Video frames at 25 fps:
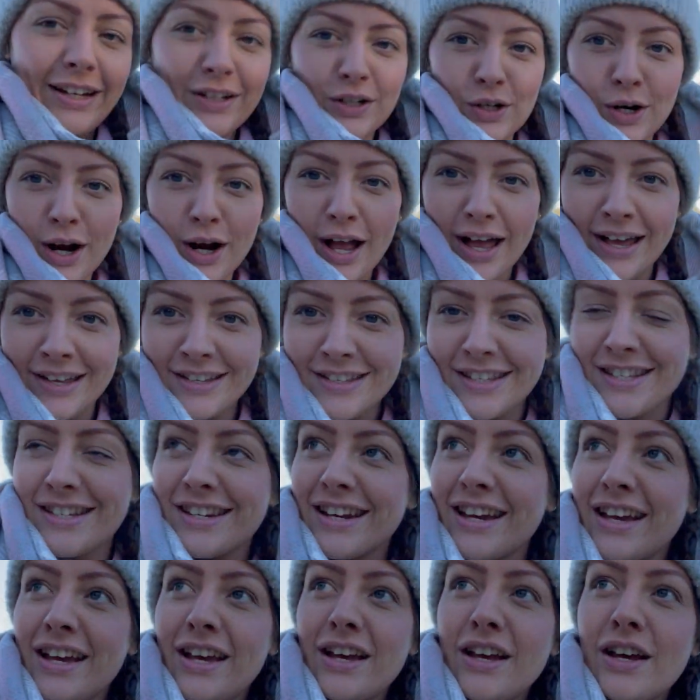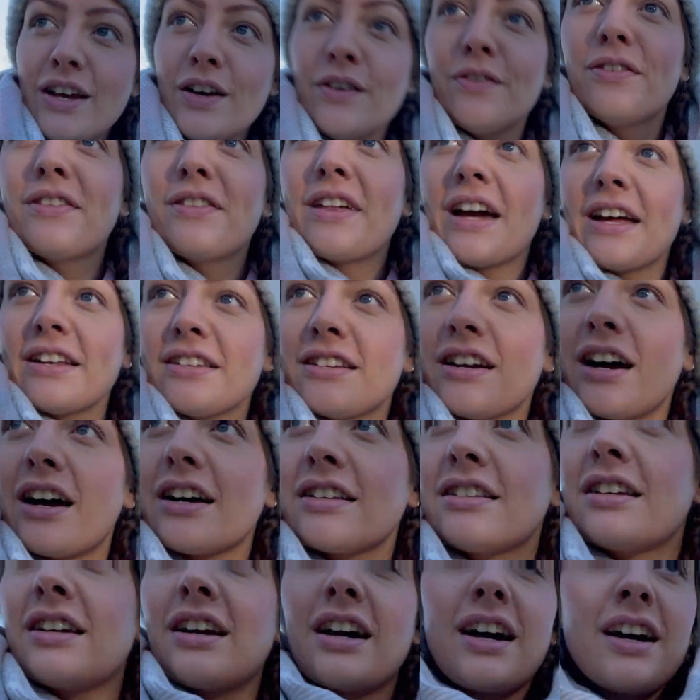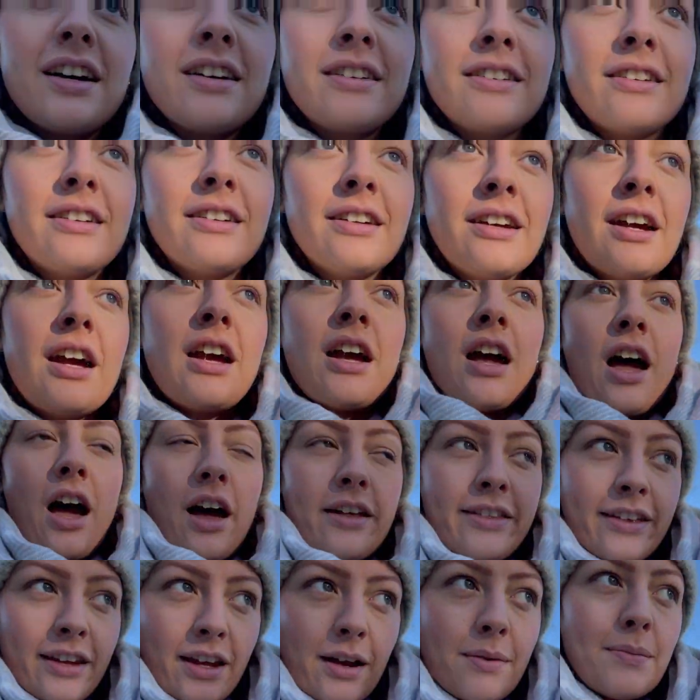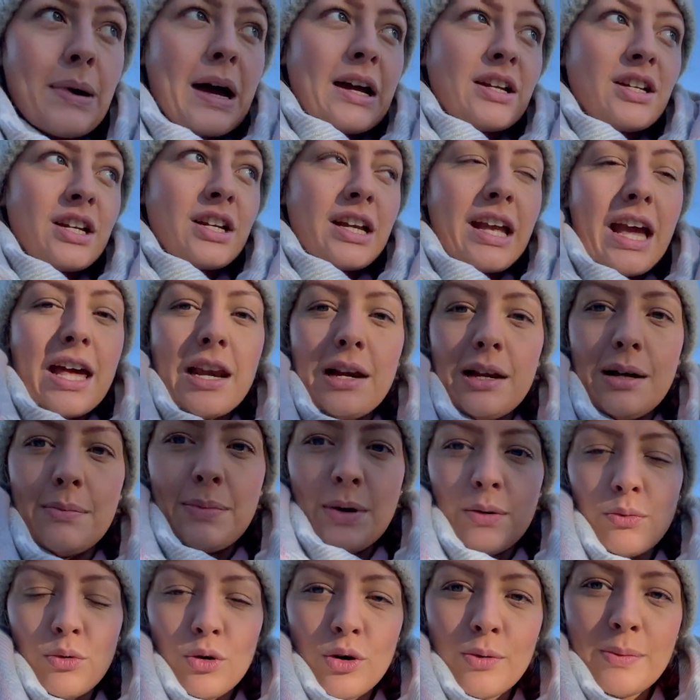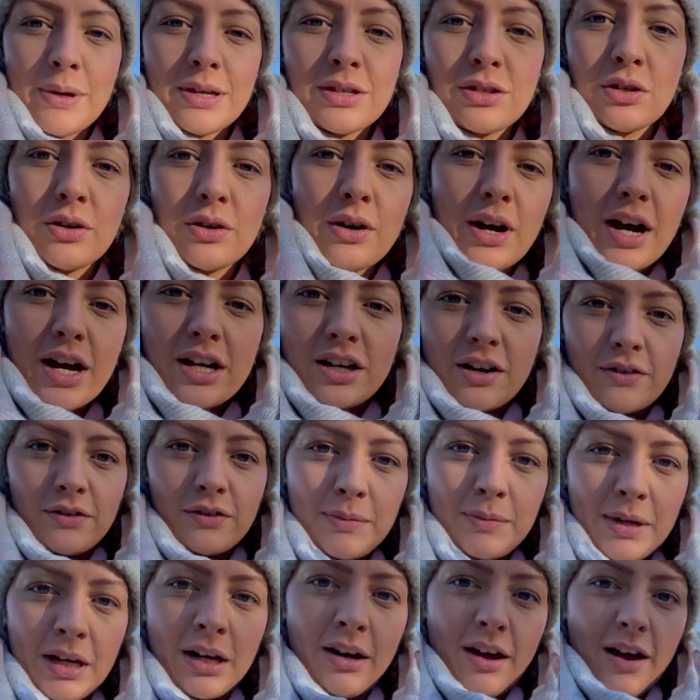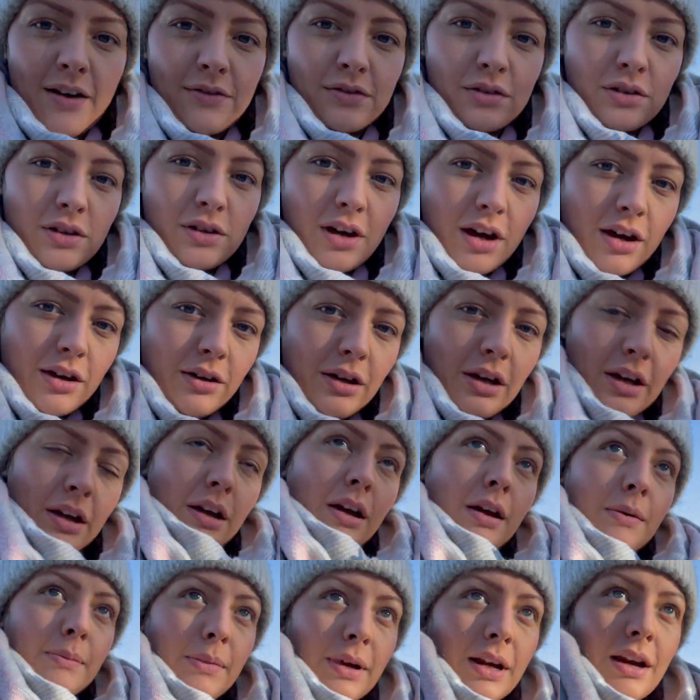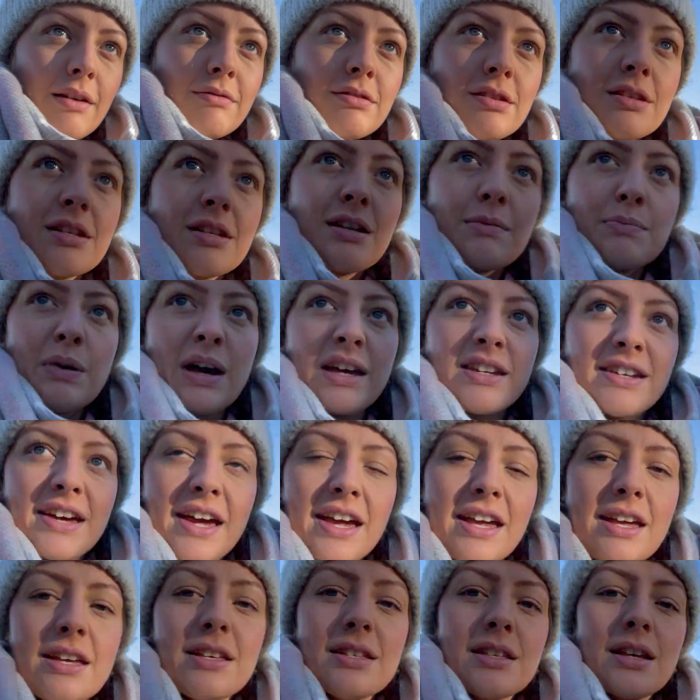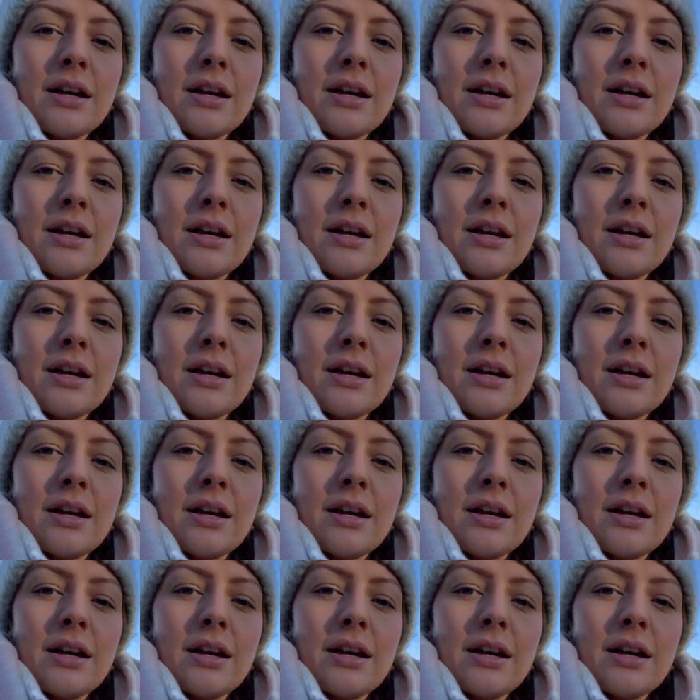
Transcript: dressed for the Antarctica think I'm actually getting a little bit warm. It's not actually, I've gloves, although my gloves have seen better days.